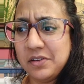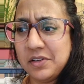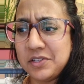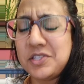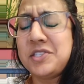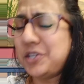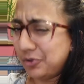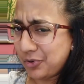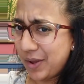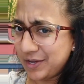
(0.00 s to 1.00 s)

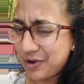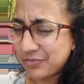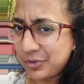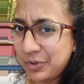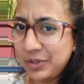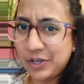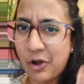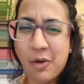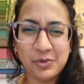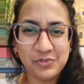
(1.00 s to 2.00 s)
still quite comfortable it
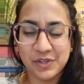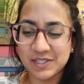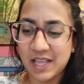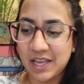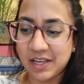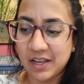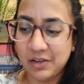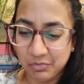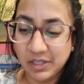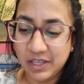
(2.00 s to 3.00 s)
almost feels like
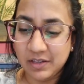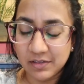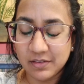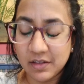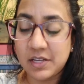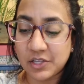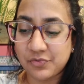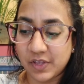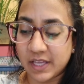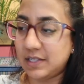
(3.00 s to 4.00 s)
it really does
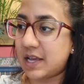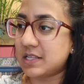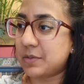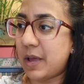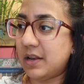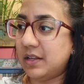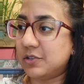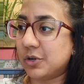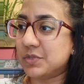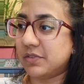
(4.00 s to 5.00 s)
feel like a desk pen in
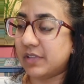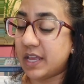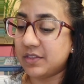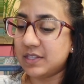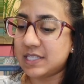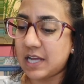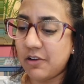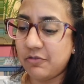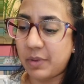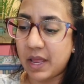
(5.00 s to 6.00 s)
terms of length and
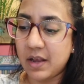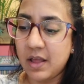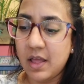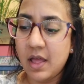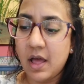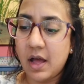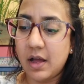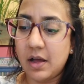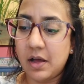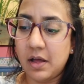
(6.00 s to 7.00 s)
stuff but
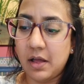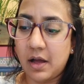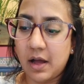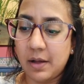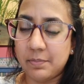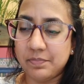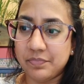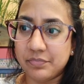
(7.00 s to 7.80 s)
um